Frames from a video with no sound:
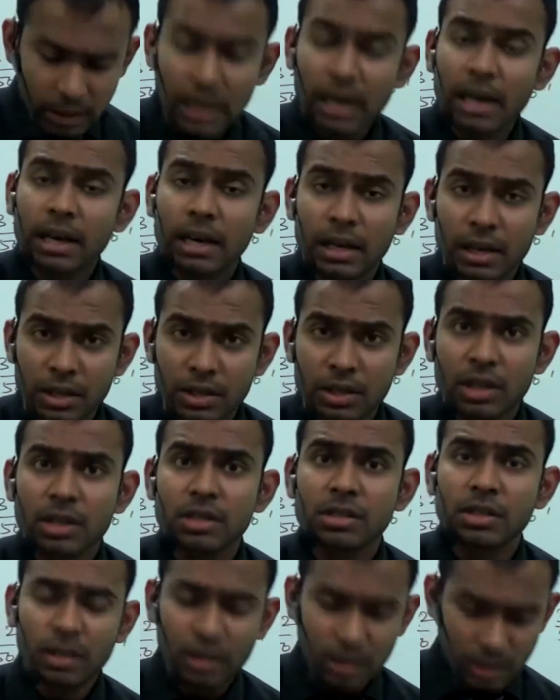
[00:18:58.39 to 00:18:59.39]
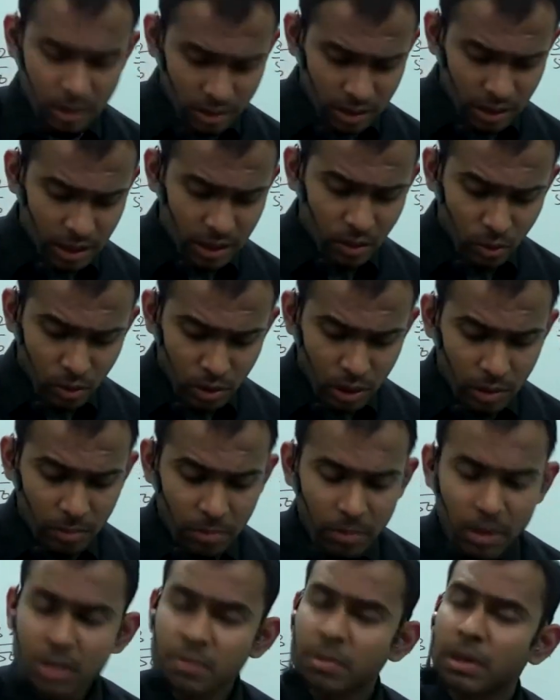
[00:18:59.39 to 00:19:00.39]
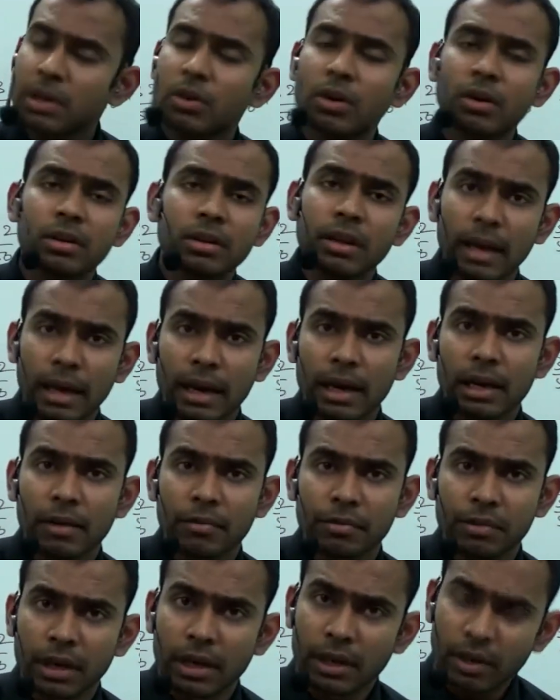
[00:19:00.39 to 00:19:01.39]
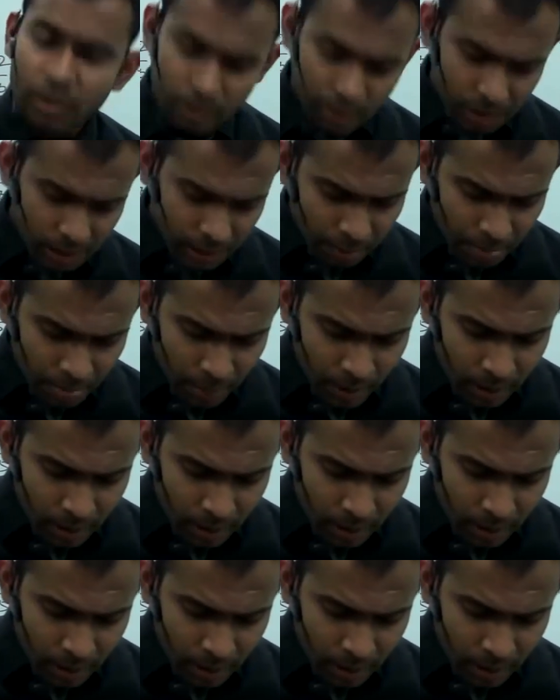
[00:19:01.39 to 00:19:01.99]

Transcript: are integers and they are whole numbers, but not the negative side. Okay.